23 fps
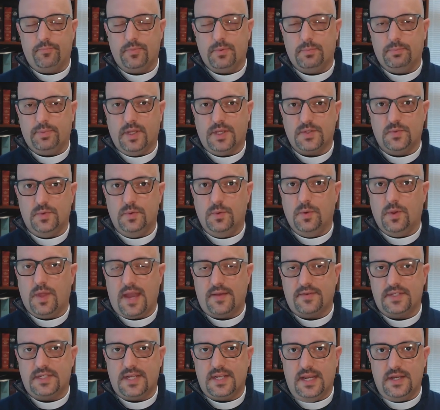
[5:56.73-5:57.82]
Plus, we will have
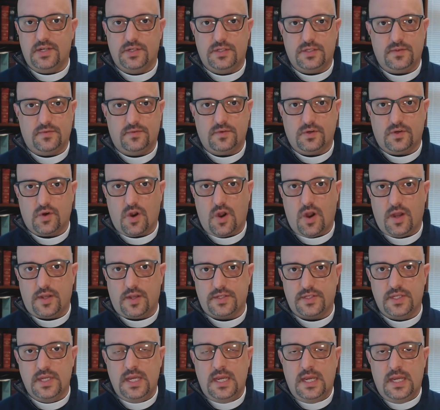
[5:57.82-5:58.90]
Stations of the Cross